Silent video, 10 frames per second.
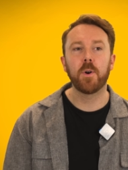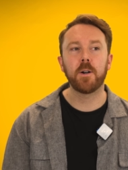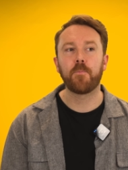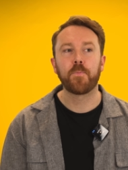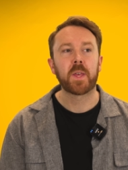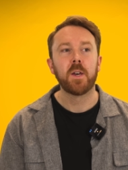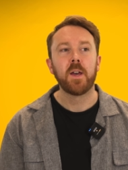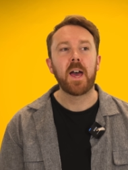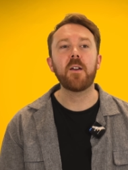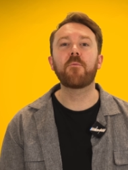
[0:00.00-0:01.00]
but
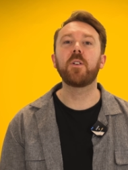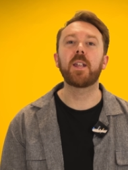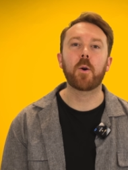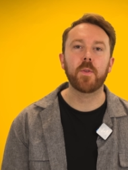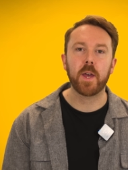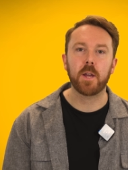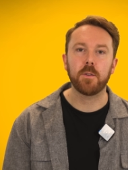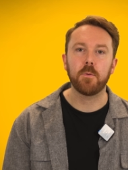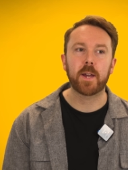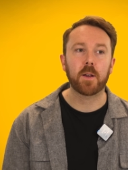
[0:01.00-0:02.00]
Every now and
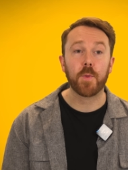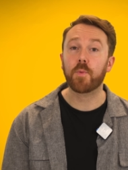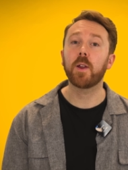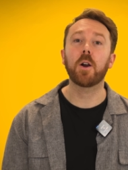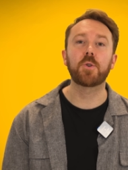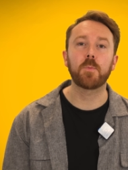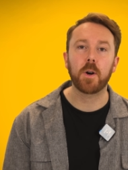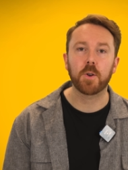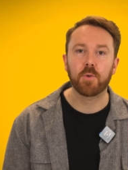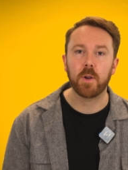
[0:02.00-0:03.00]
then you make a 300
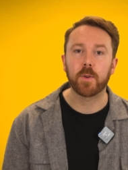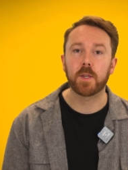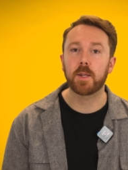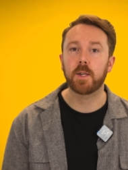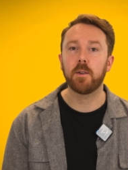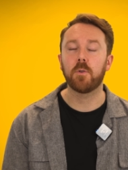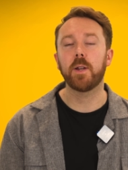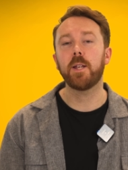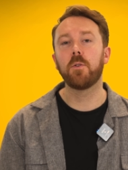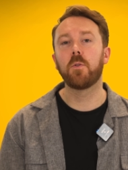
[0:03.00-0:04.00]
mile trip to see your
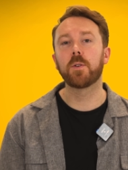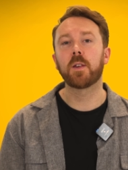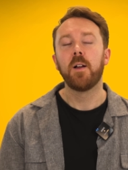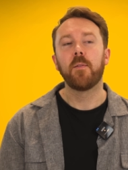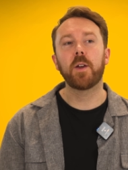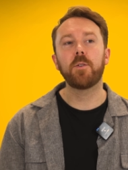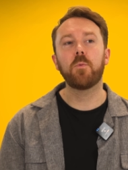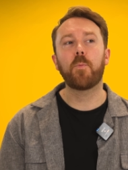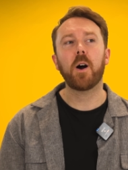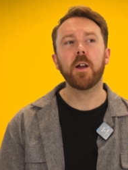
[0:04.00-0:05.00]
in-laws, then you'll
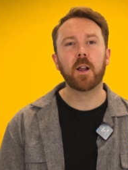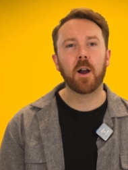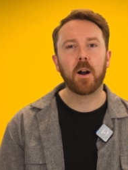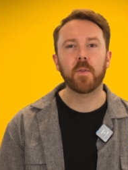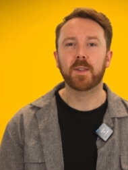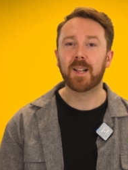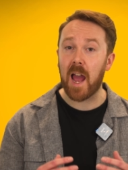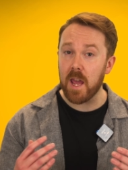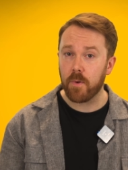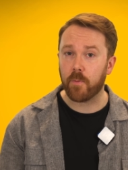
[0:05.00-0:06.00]
buy a car that's
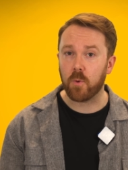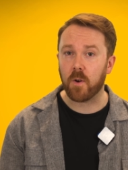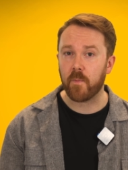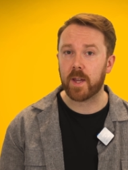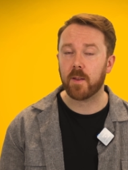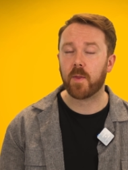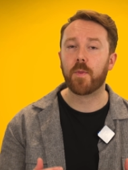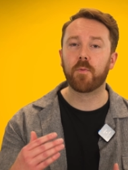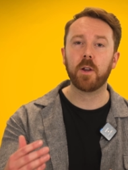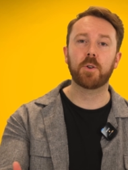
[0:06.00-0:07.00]
capable of making
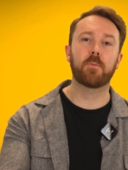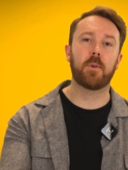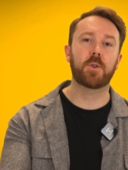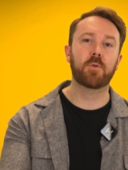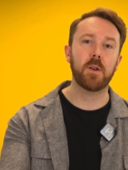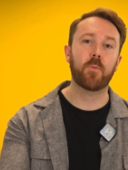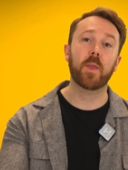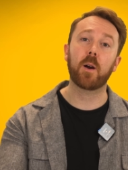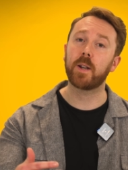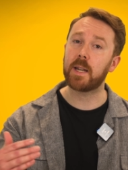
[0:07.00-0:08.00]
that 300 mile trip
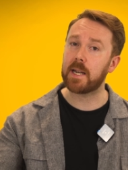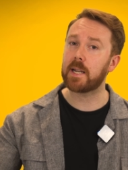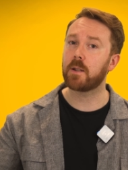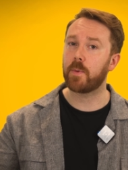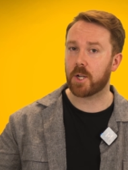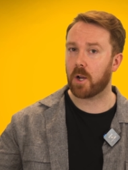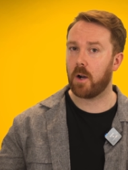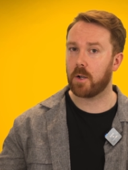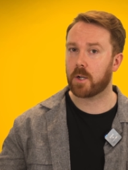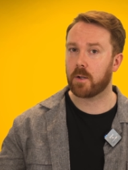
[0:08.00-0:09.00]
without needing to be
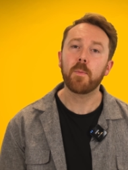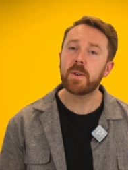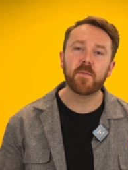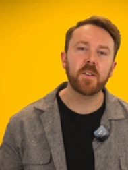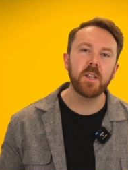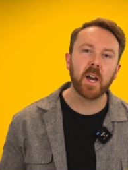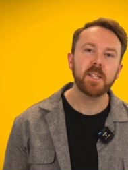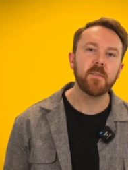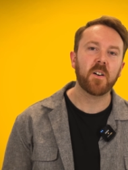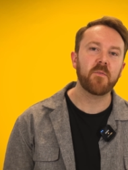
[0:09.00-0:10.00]
charged. That means for
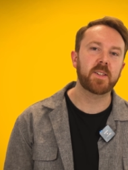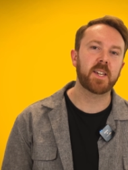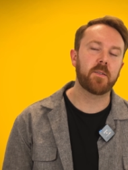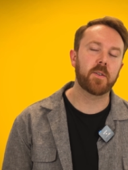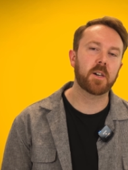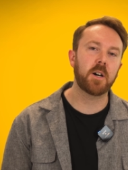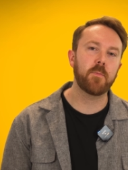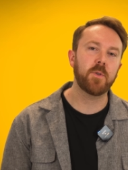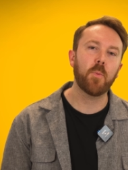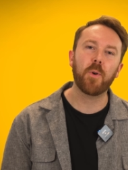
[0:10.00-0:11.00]
95% of the
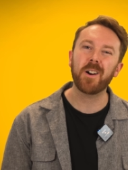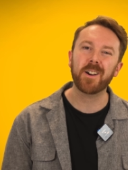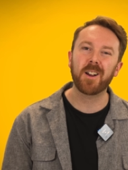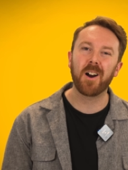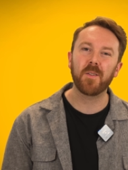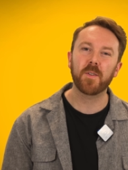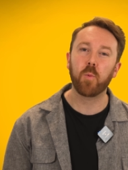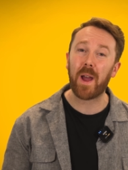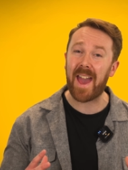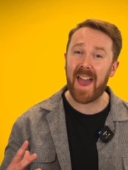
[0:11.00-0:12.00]
time, you're buying a car that's
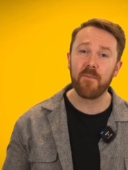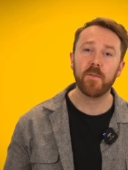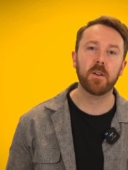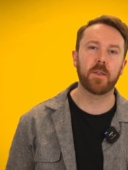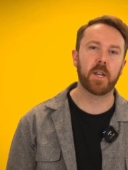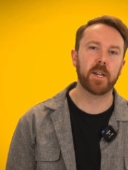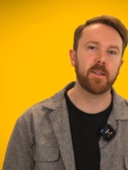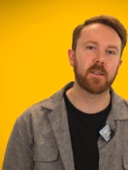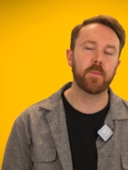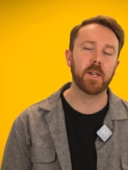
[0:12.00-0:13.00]
way heavier than it
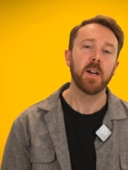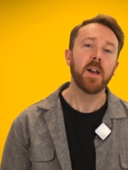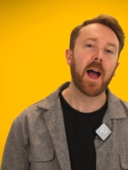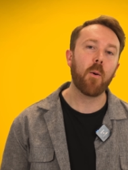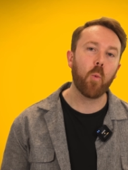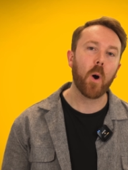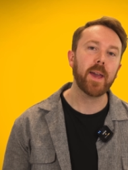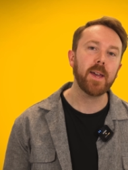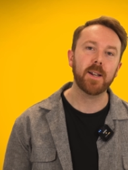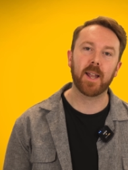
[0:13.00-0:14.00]
needs to be and
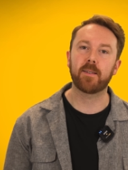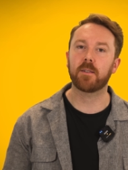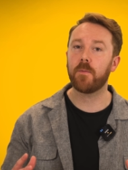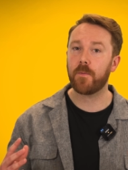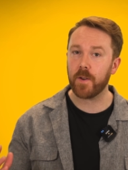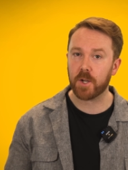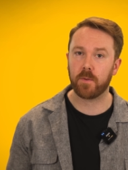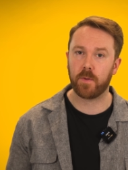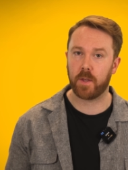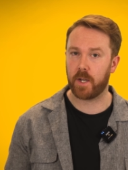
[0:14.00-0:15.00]
way less
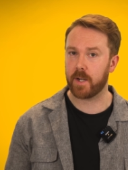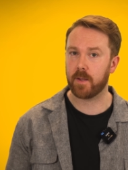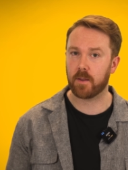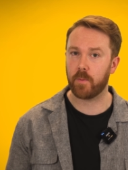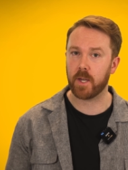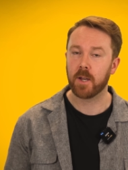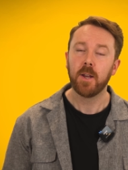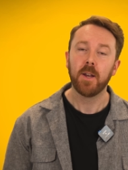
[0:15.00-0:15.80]
efficient than it needs to be.